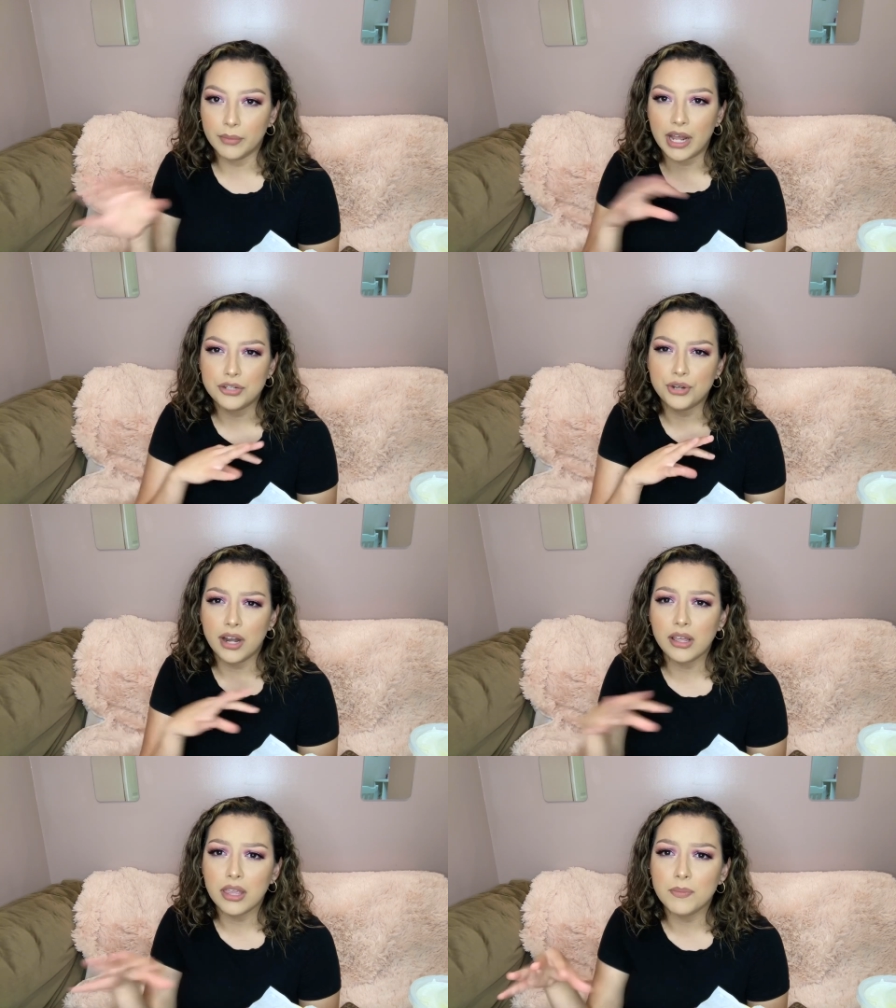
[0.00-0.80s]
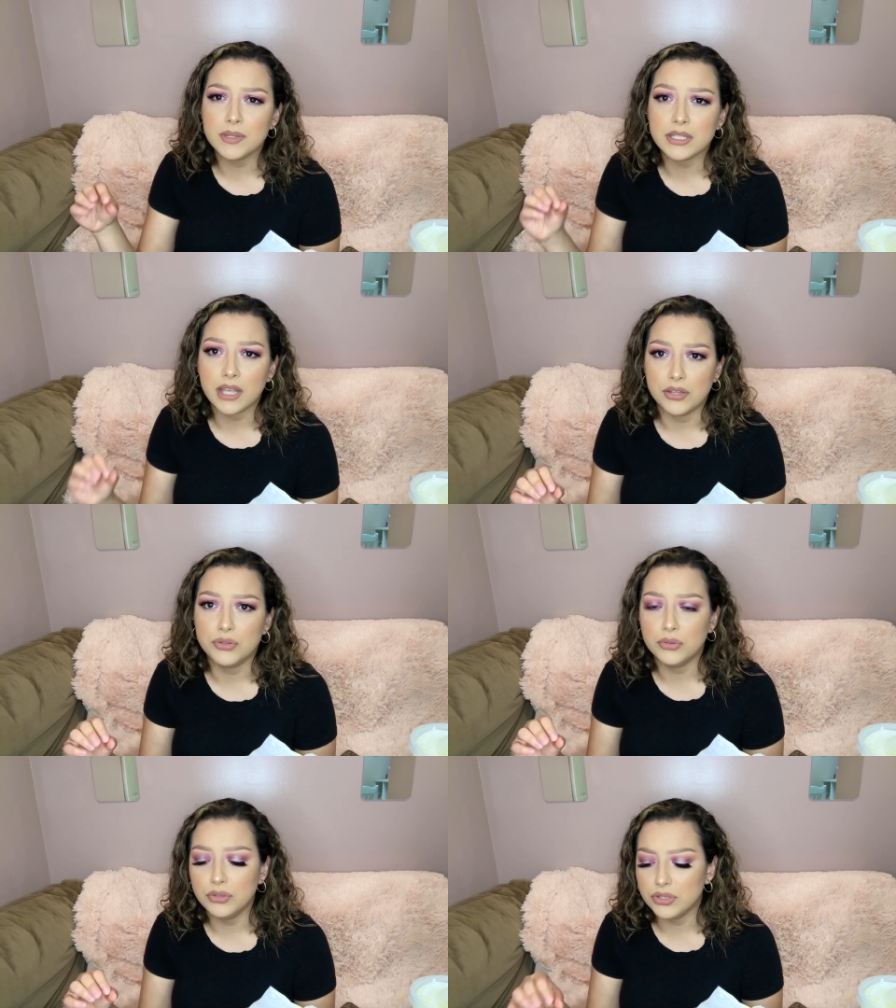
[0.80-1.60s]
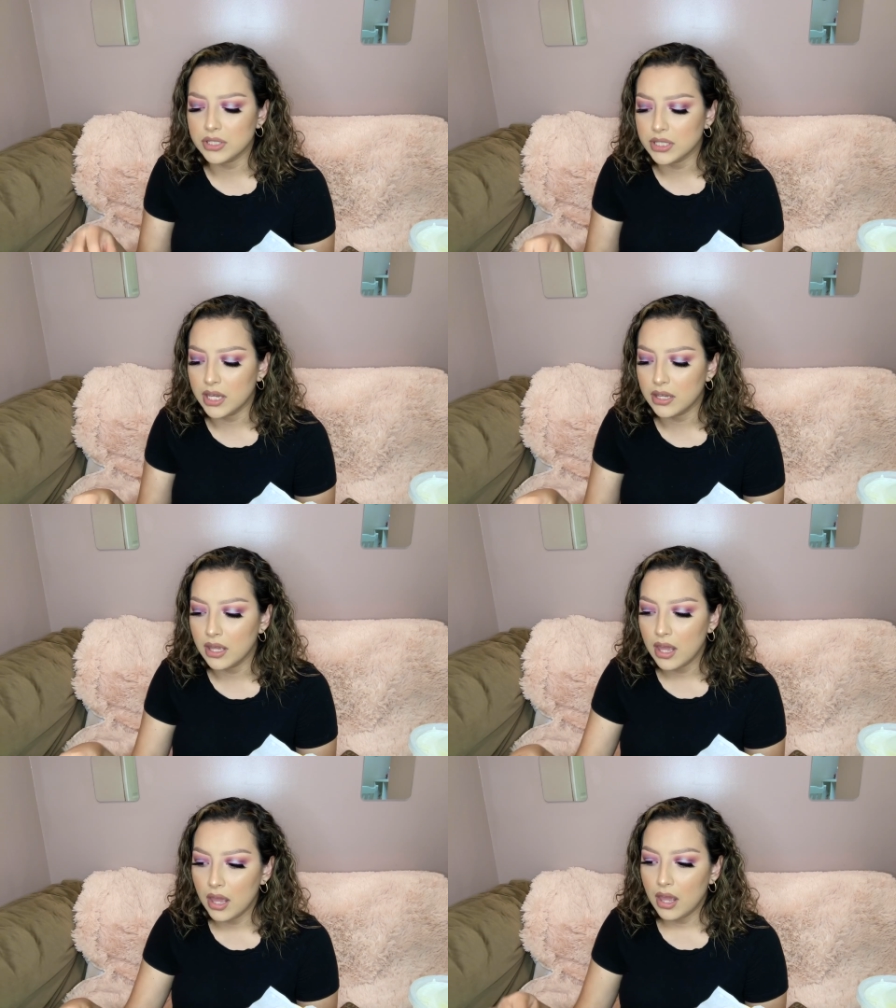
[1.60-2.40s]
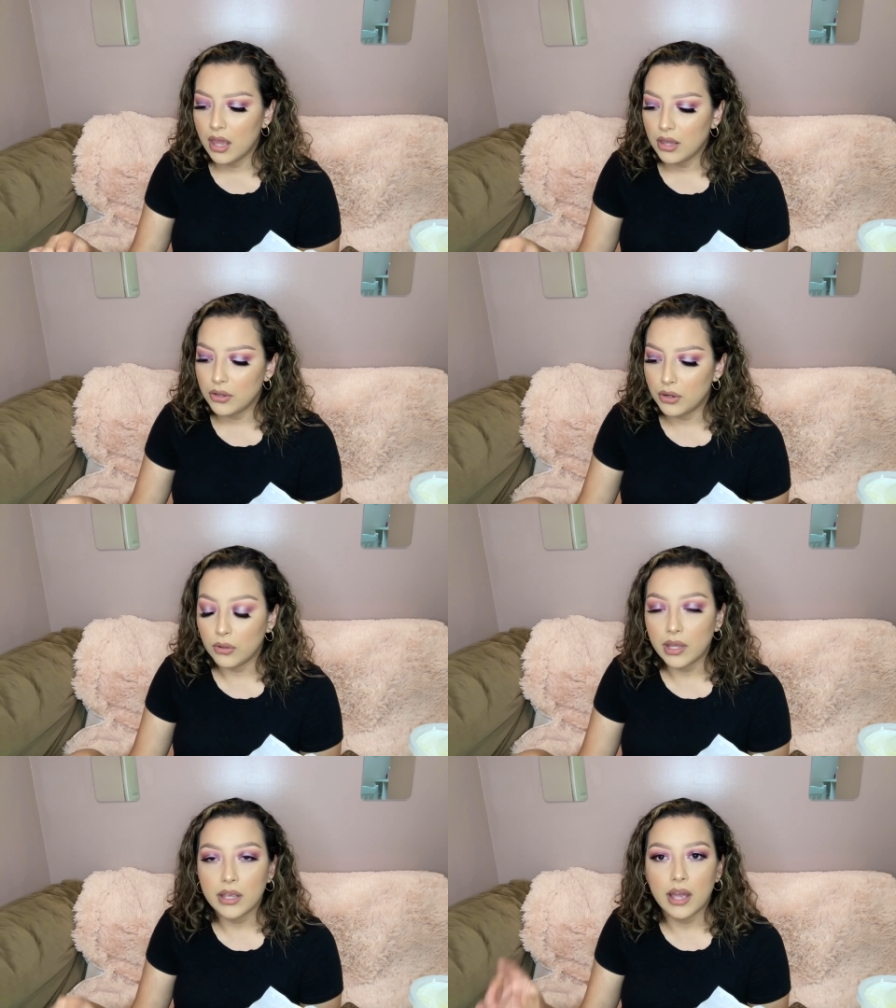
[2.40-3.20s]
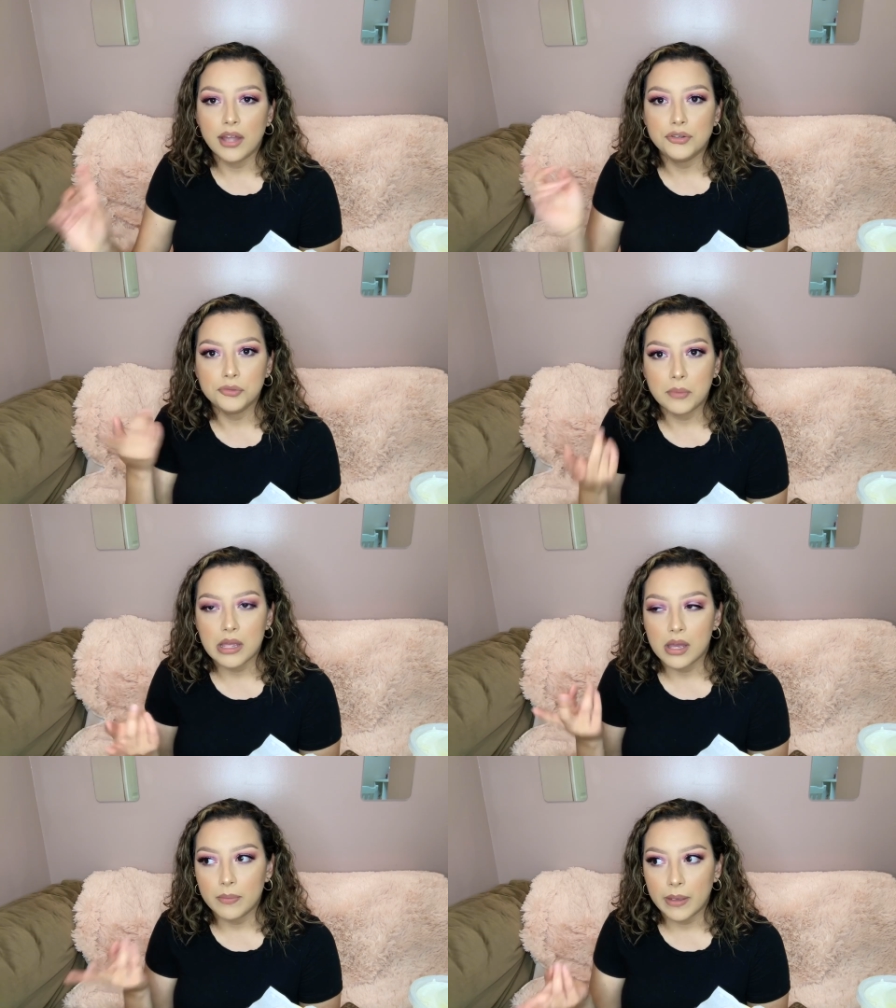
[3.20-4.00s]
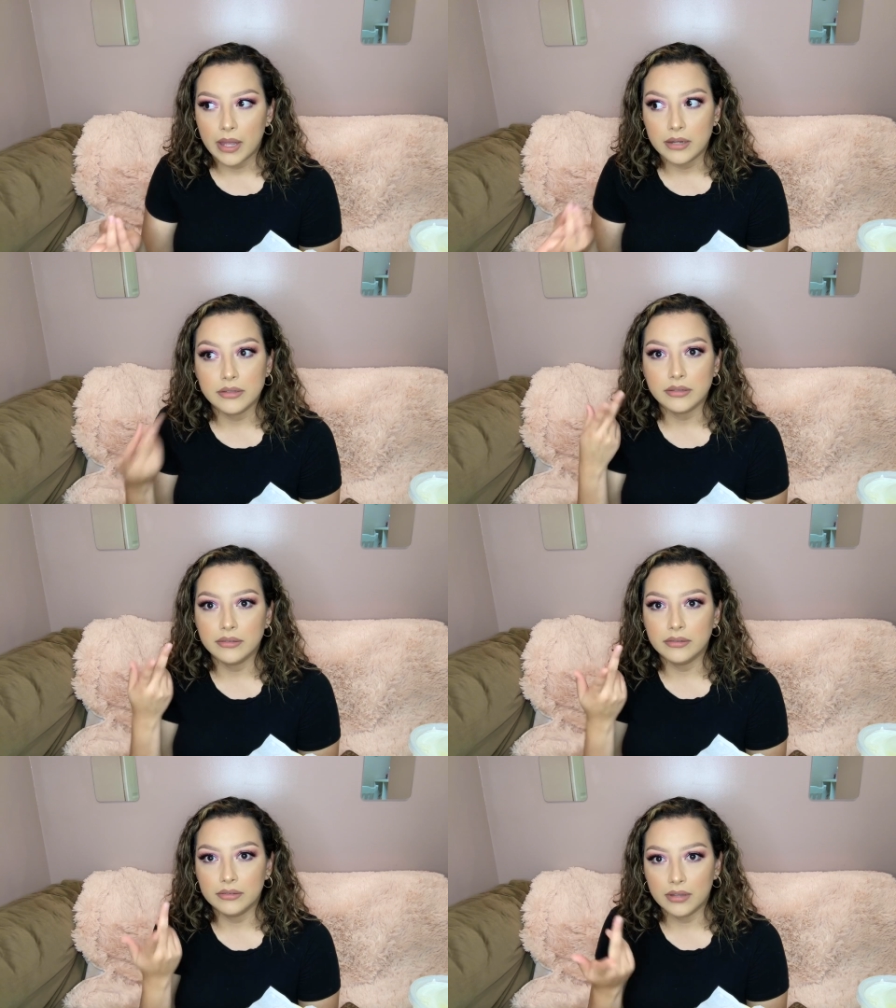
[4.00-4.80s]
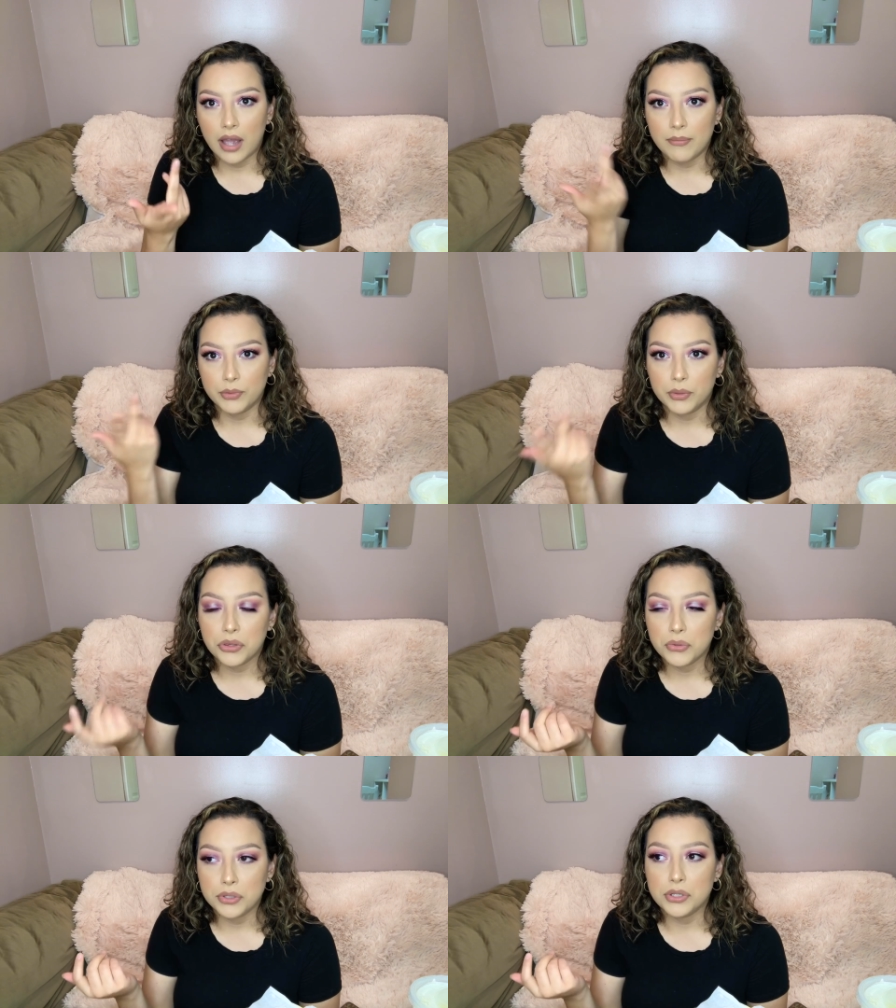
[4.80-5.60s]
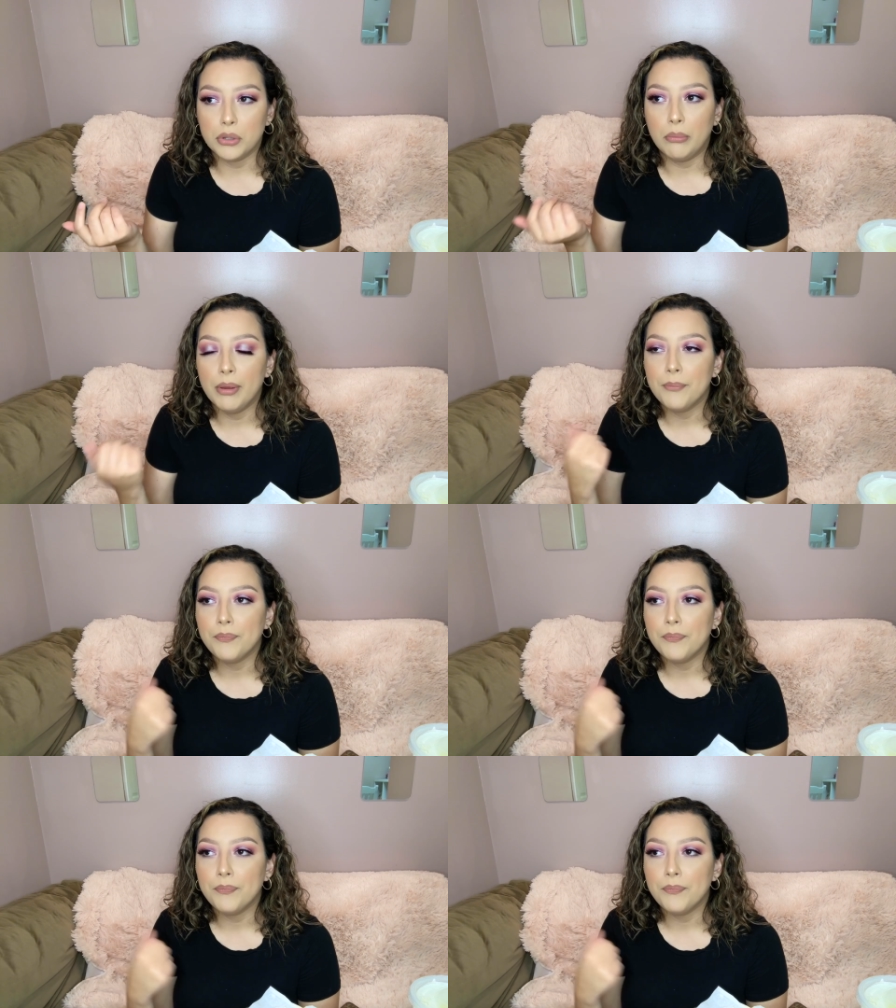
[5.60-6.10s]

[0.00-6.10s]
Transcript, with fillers: But I try to keep a schedule just like, you know, like I do makeup and I'm doing YouTube